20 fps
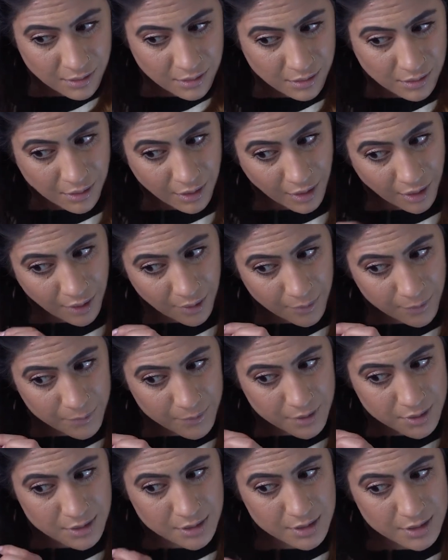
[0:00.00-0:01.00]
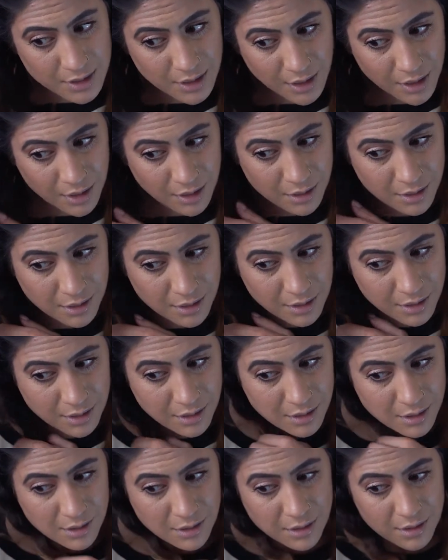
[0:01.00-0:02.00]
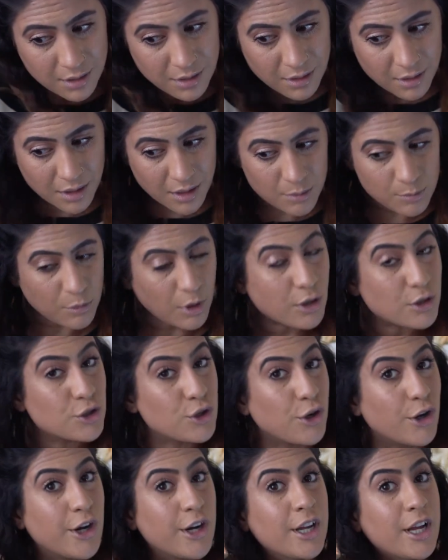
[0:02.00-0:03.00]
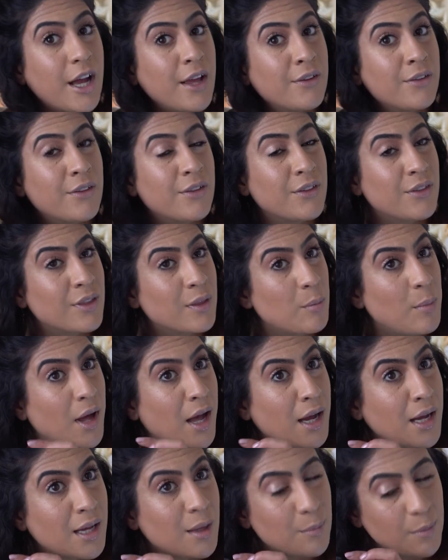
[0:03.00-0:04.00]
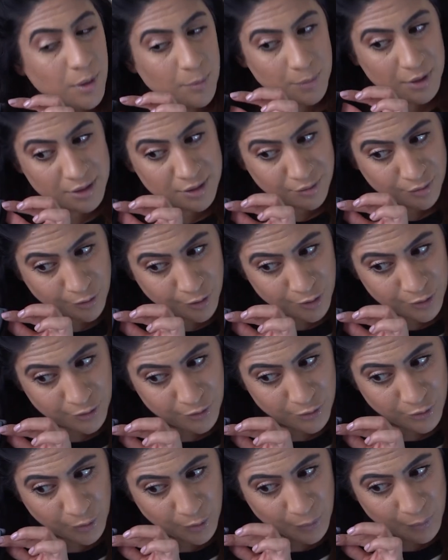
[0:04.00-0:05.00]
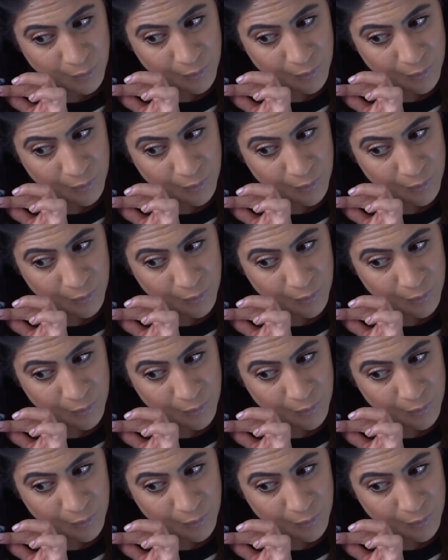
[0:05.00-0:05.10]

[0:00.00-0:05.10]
Okay, let's see. I'm not sure, guys. The back might be different, so.